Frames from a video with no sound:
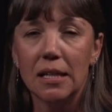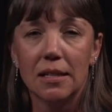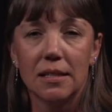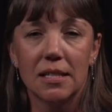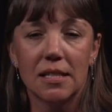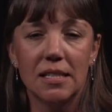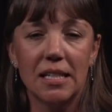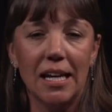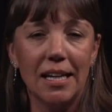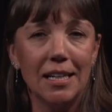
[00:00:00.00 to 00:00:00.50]

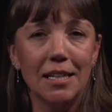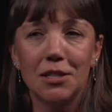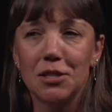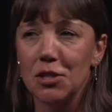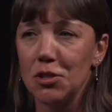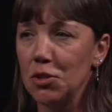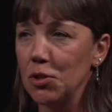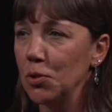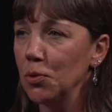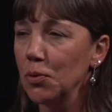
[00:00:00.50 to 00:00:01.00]
decided
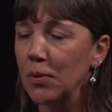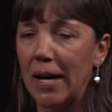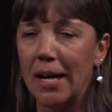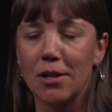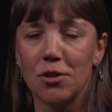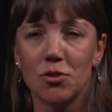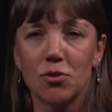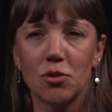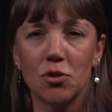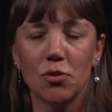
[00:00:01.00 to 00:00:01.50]
to do
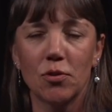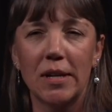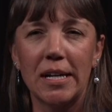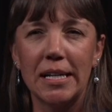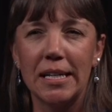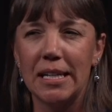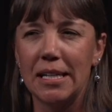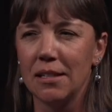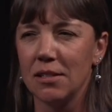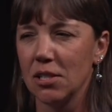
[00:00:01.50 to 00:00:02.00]
extra
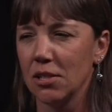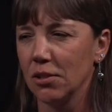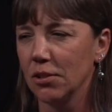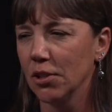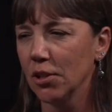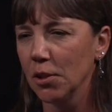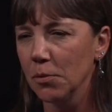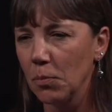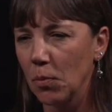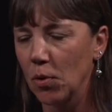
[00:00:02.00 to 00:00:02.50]
training to
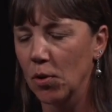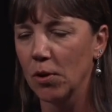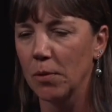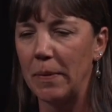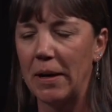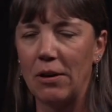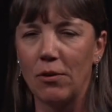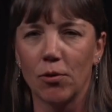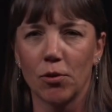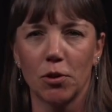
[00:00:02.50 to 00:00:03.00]
learn more
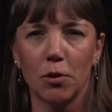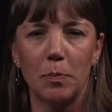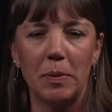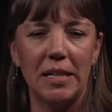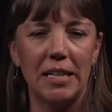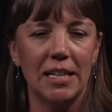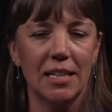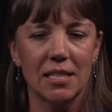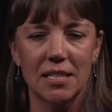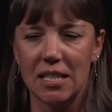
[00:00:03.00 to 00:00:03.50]
about
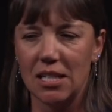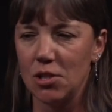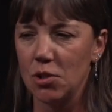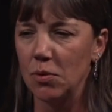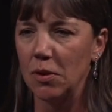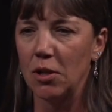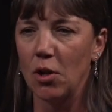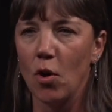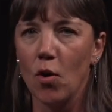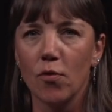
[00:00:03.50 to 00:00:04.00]
orthopedics. They
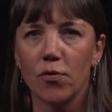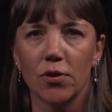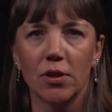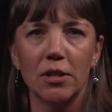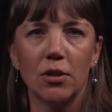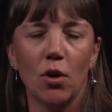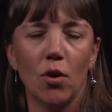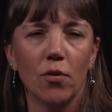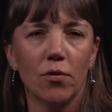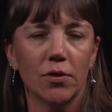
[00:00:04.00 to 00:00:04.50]
do it over
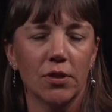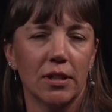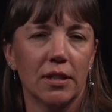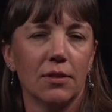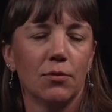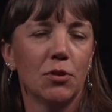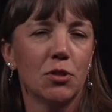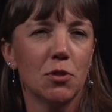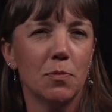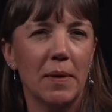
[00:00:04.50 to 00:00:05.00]
and
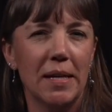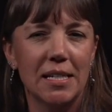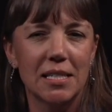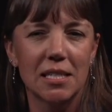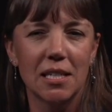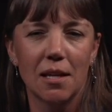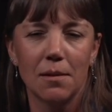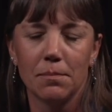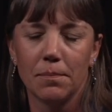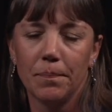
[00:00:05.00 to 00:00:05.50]
over, which
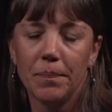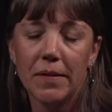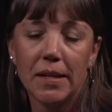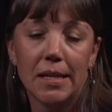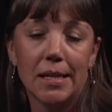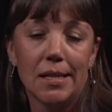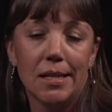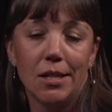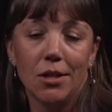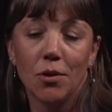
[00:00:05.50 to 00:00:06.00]
makes them,
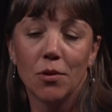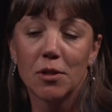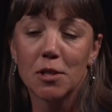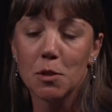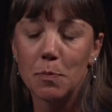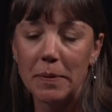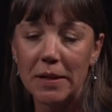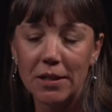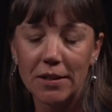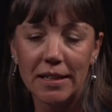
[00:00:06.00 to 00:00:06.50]

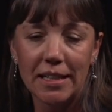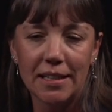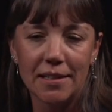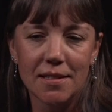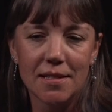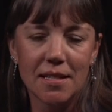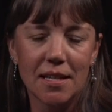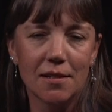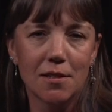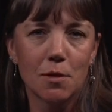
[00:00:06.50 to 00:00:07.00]

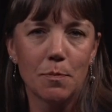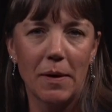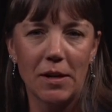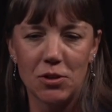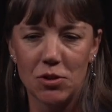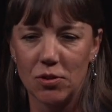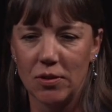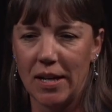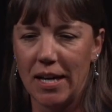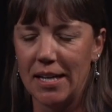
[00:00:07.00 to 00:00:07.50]
experienced and
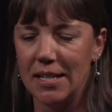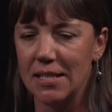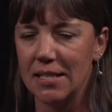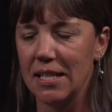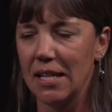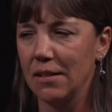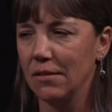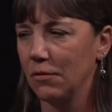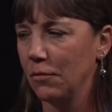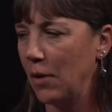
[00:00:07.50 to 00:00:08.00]

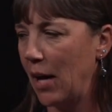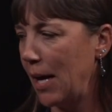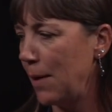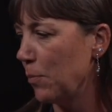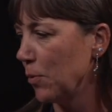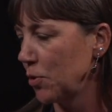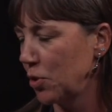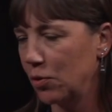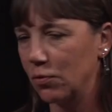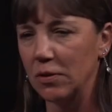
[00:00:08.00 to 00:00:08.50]
specialized and
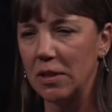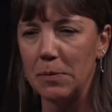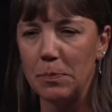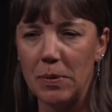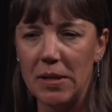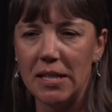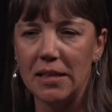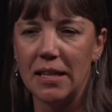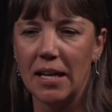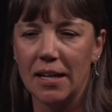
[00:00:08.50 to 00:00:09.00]
able to
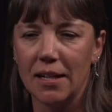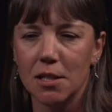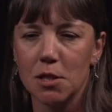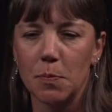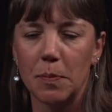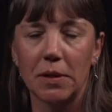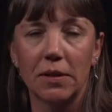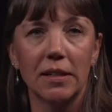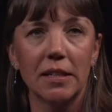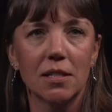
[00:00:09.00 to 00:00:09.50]
repeat that
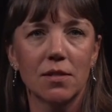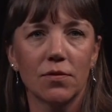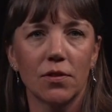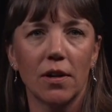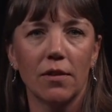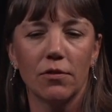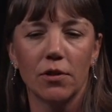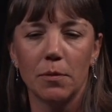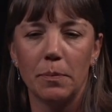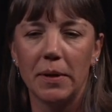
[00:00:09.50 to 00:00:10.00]
experience
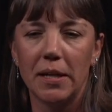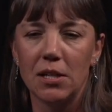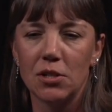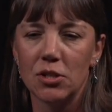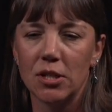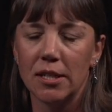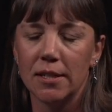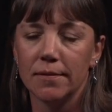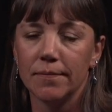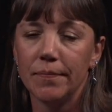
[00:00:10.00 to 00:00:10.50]
for every
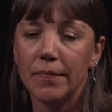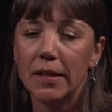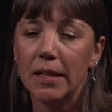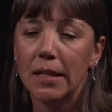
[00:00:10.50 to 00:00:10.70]
patient.